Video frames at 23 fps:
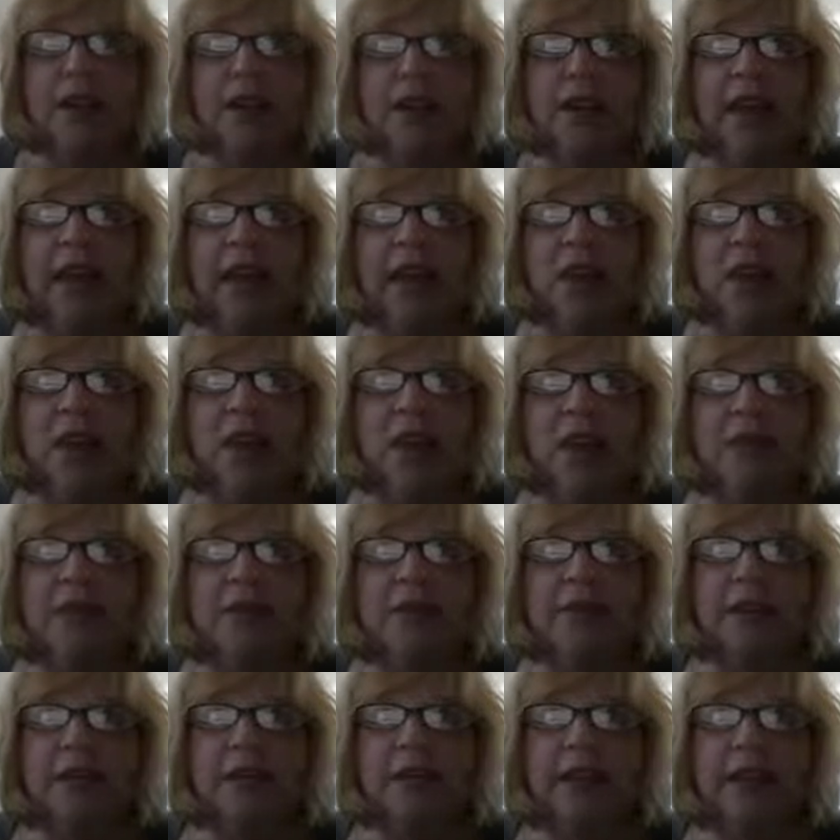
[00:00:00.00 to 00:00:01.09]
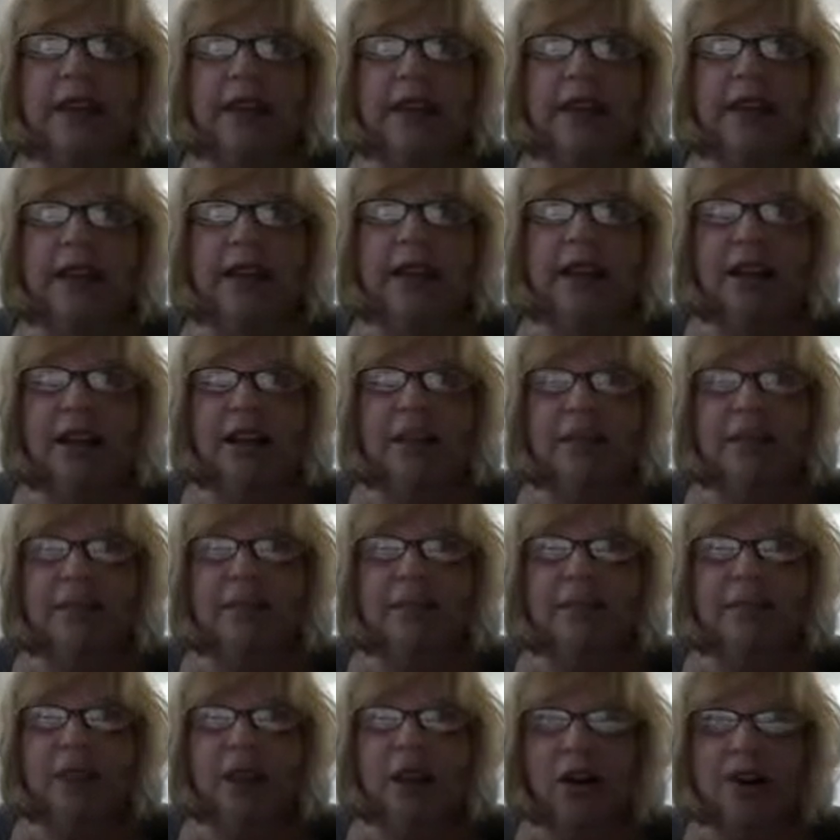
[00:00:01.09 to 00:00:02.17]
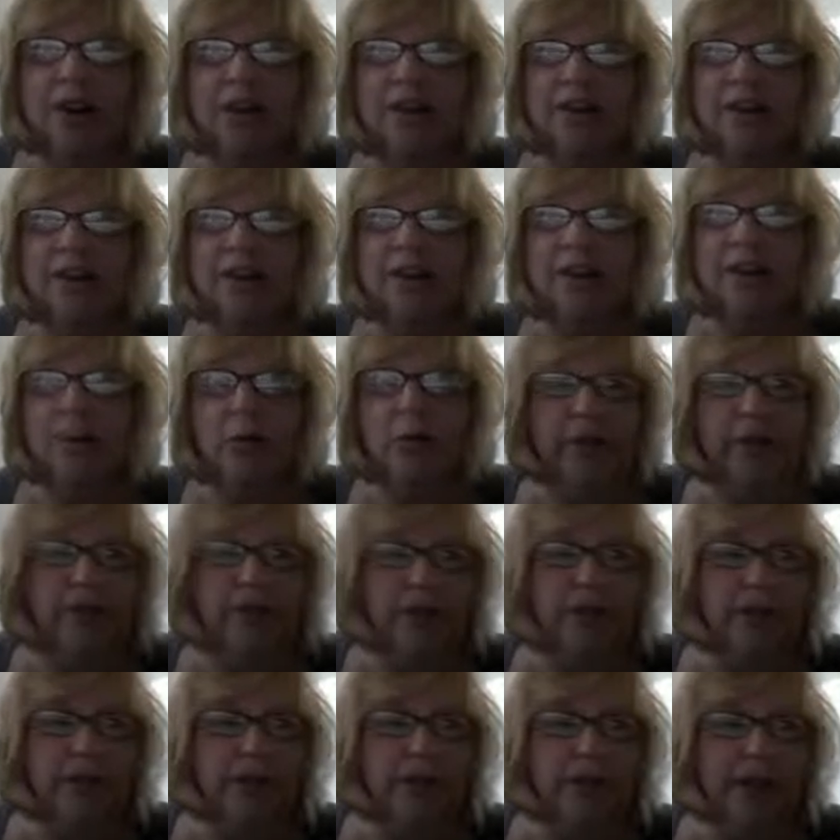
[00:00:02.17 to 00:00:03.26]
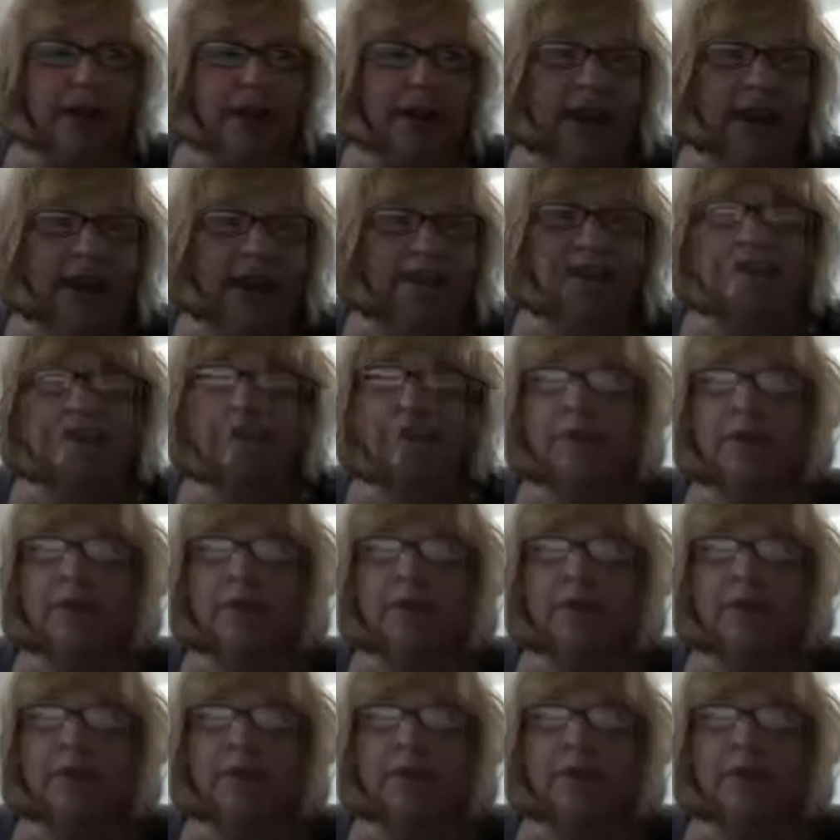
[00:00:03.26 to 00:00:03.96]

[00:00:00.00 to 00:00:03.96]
The outcomes of big data are consistent with the Triple Aim